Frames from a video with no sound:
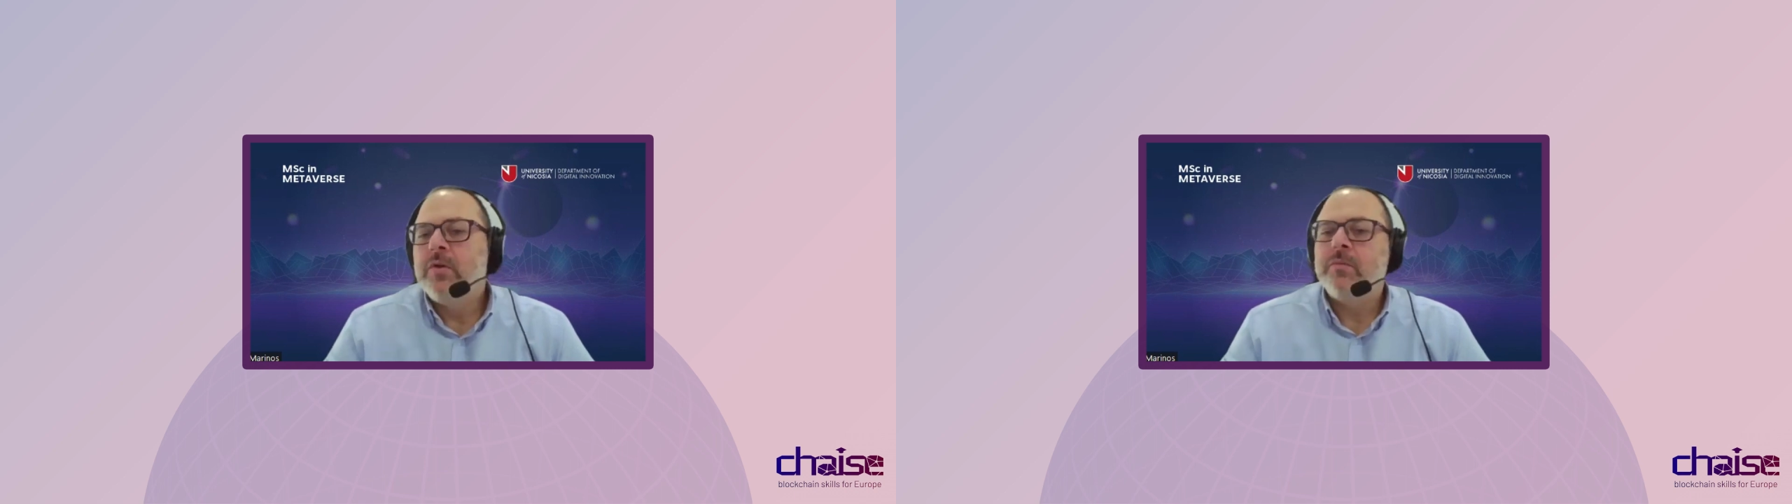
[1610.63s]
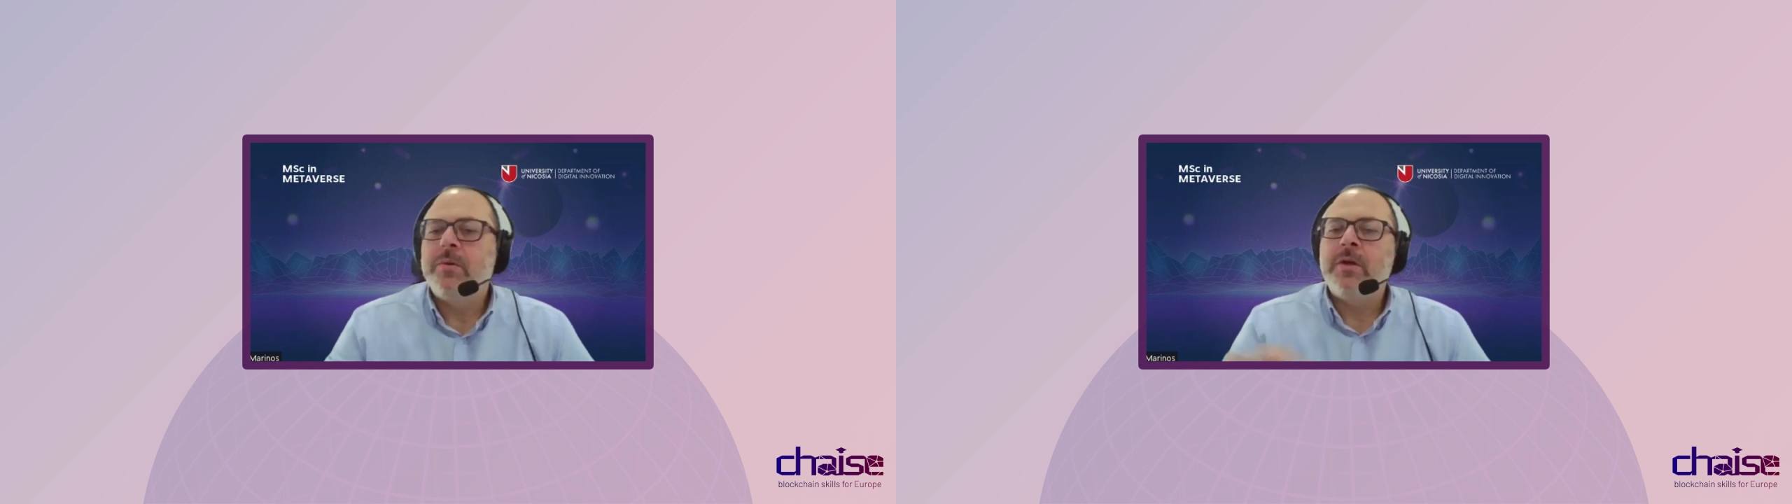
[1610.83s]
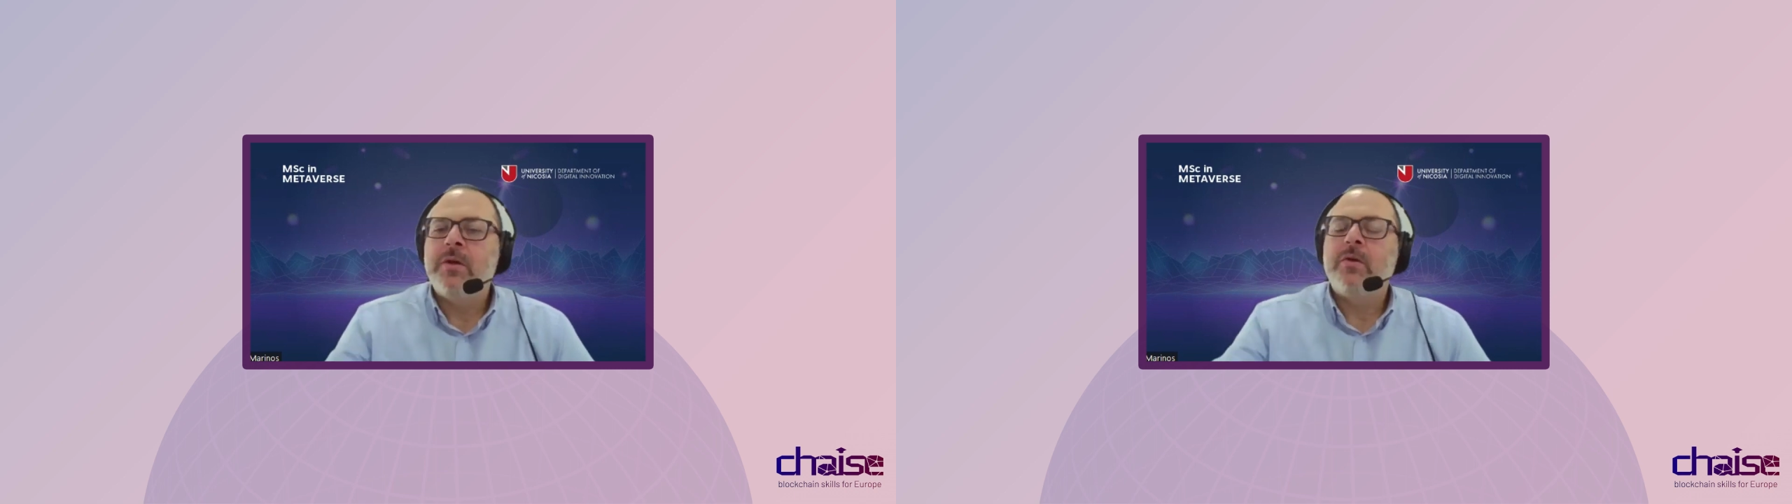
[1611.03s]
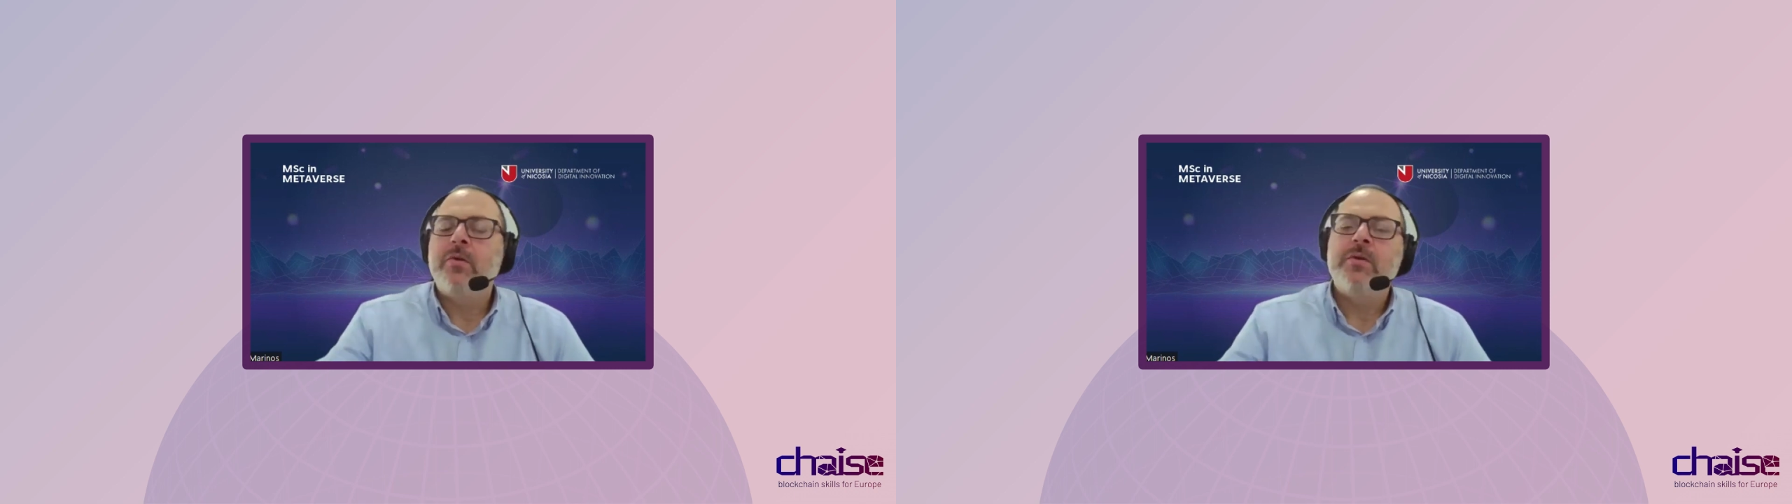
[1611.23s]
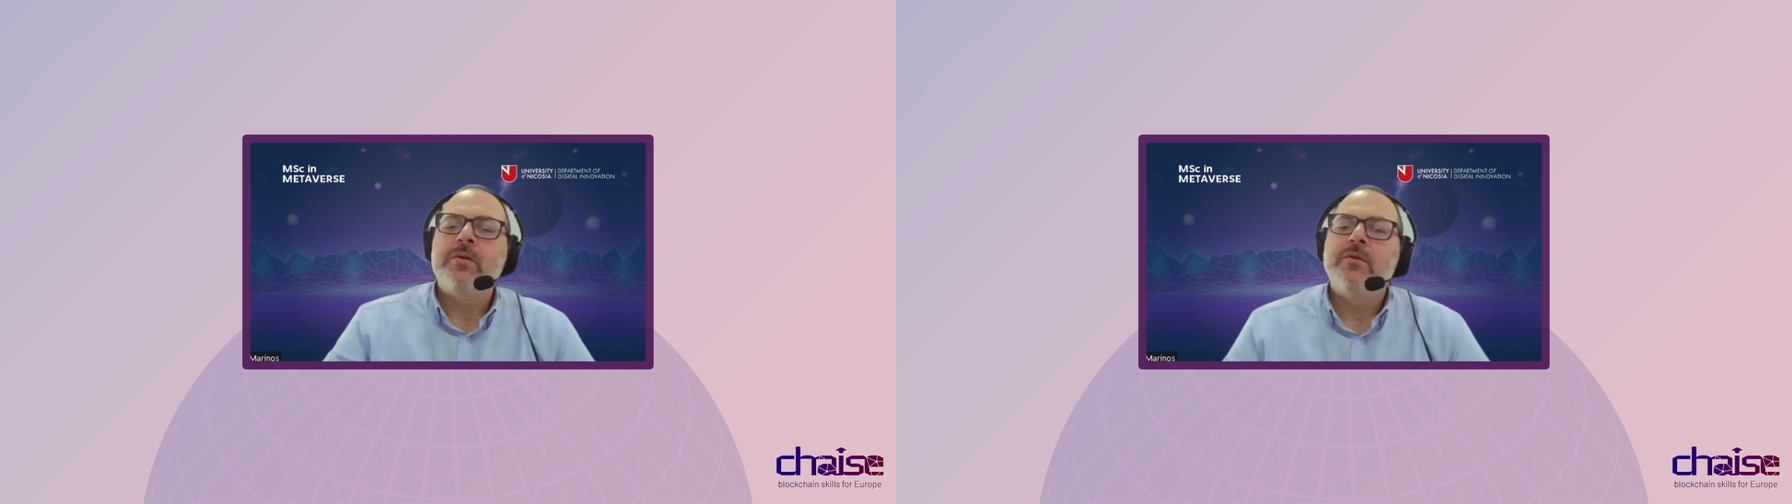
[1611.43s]
to be
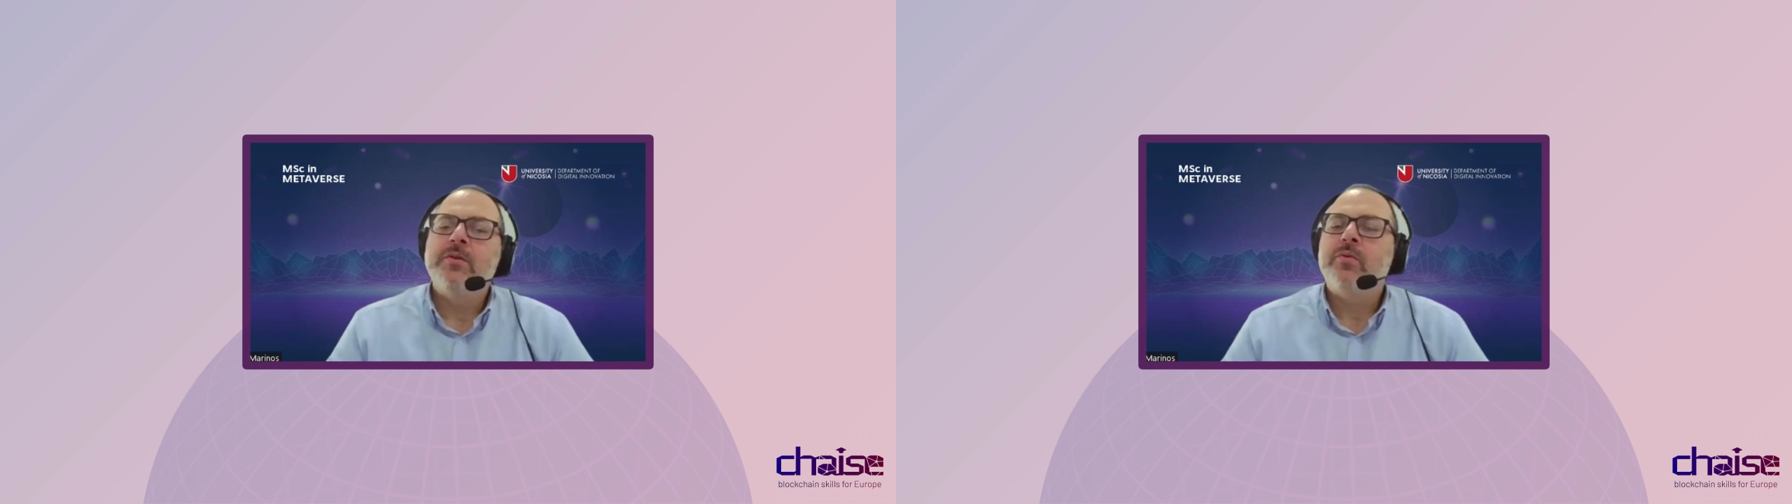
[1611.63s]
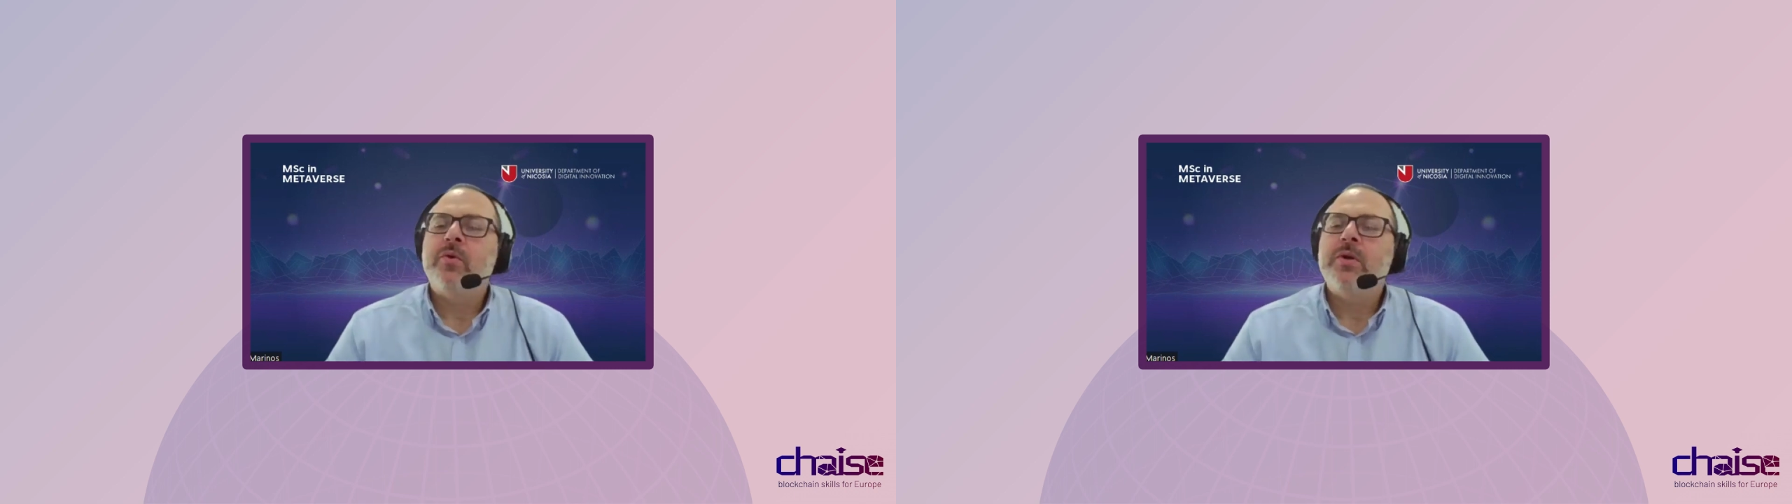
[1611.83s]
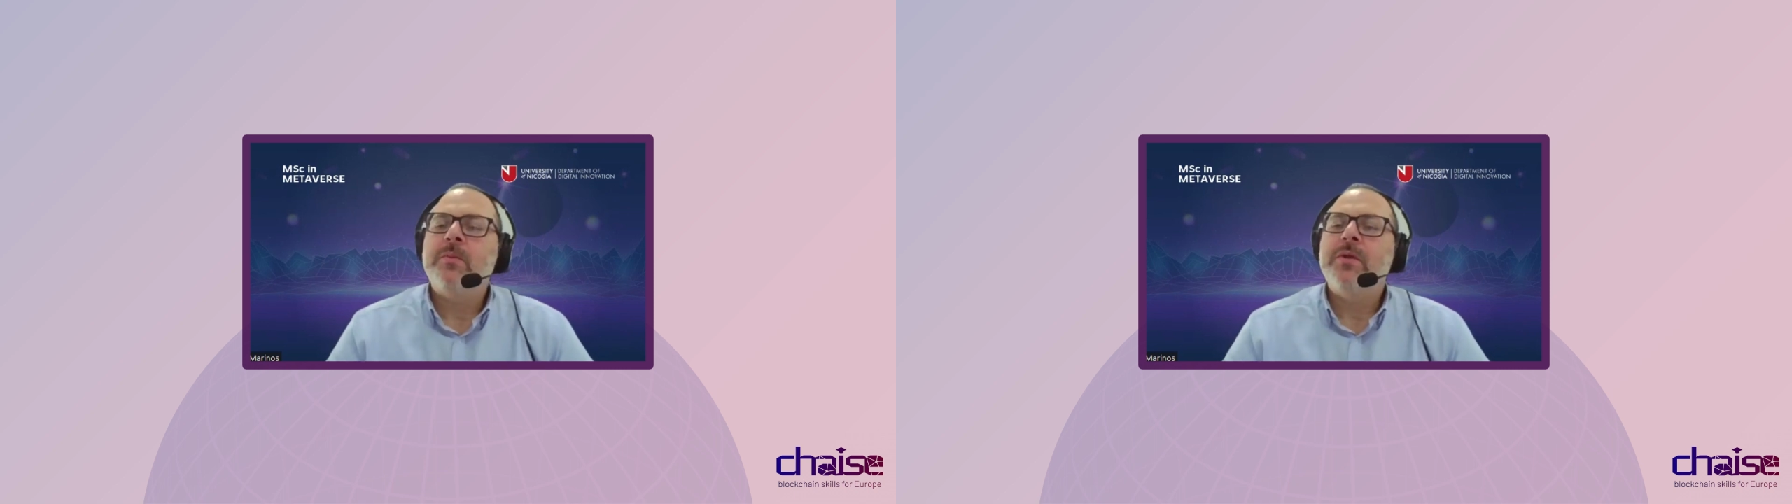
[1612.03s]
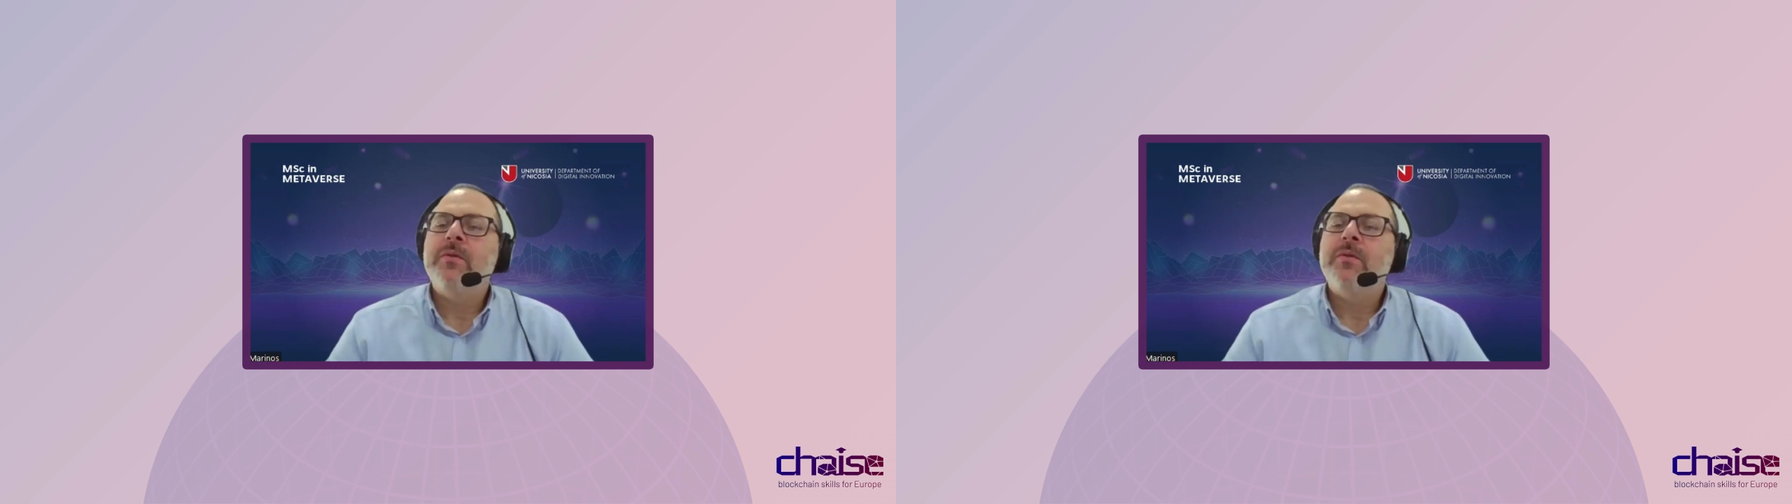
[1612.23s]
included in this program,